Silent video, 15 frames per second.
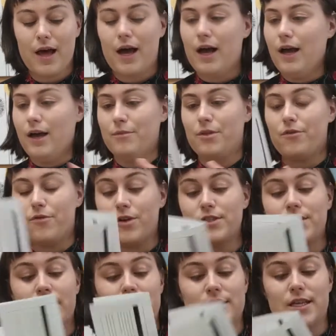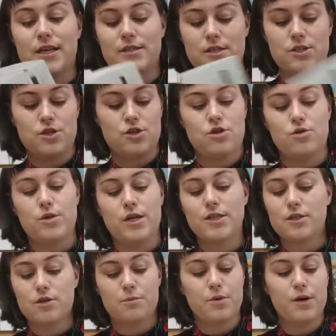The first thing it tells us to do
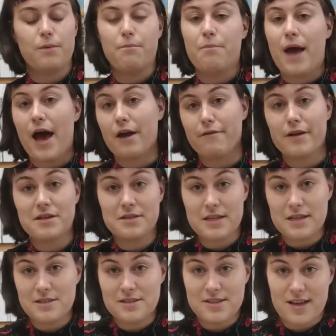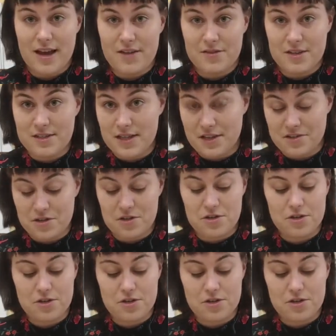is to put batteries inside the sensor.